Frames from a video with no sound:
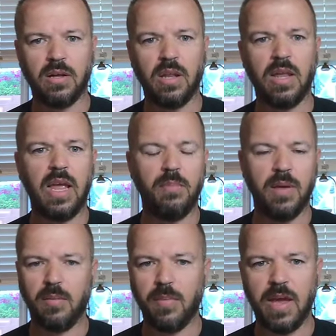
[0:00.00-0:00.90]
claim
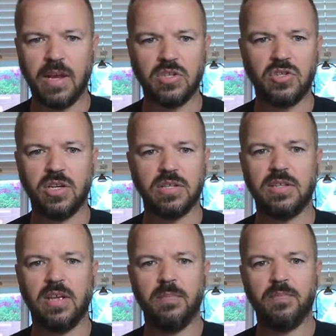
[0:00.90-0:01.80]
being made. It's
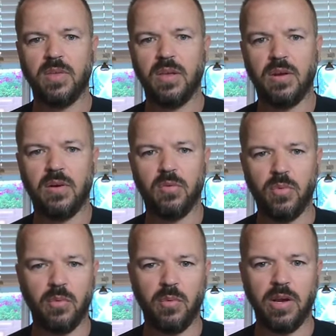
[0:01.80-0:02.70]
just
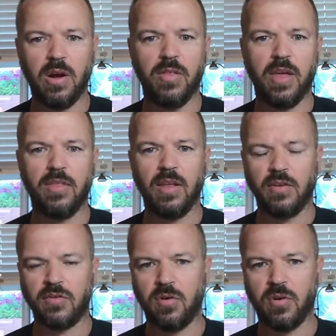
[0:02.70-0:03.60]
we know that the
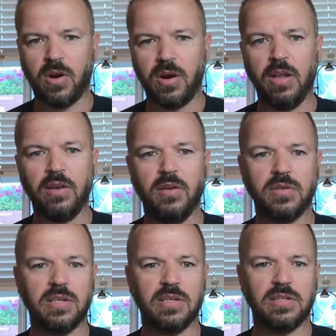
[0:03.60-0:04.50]
electrical current
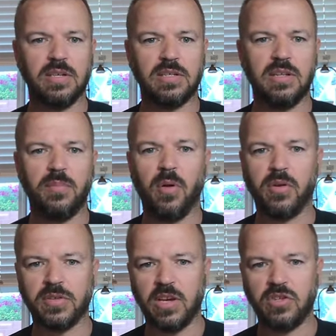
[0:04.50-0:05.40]
induces this
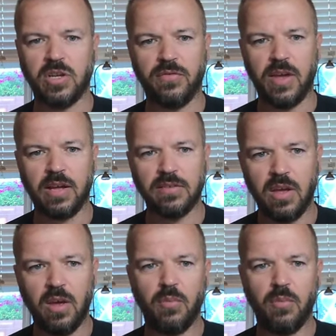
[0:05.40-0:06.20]
depolarization effect.